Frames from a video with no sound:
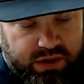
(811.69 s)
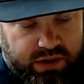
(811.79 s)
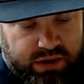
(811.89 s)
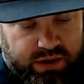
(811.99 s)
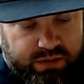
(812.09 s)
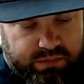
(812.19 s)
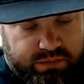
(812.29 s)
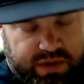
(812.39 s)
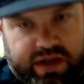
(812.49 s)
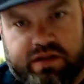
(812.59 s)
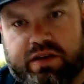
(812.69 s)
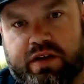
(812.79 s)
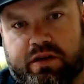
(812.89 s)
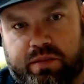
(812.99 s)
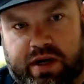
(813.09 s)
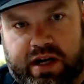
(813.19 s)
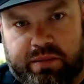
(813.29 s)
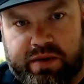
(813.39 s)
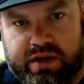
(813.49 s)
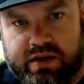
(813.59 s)
Like the Thunder
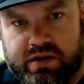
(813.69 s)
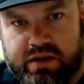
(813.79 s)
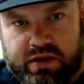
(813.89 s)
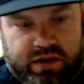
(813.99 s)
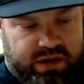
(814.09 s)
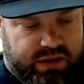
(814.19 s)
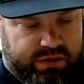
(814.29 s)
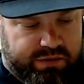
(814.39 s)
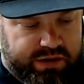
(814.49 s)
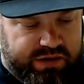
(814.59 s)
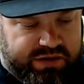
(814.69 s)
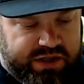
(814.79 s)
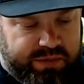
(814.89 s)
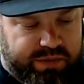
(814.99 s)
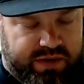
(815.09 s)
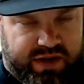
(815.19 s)
behind me is cheaper.